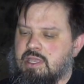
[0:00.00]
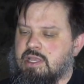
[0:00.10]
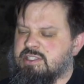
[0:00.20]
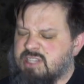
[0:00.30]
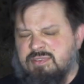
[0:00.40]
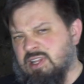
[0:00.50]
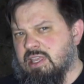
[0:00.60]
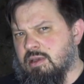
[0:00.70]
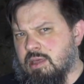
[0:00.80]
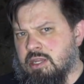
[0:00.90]
It's
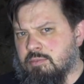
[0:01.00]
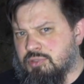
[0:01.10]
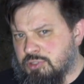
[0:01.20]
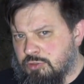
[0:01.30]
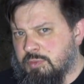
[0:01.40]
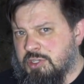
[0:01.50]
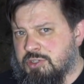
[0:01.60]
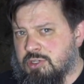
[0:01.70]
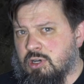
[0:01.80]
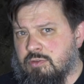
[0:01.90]
definitely an
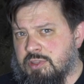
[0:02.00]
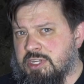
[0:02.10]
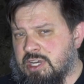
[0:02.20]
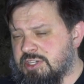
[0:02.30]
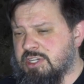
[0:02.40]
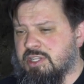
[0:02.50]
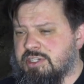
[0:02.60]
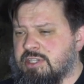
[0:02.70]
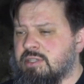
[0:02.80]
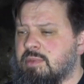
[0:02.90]
improvement over the non-shell
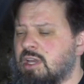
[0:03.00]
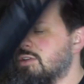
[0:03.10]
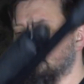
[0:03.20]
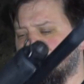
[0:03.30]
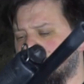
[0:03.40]
ejecting models in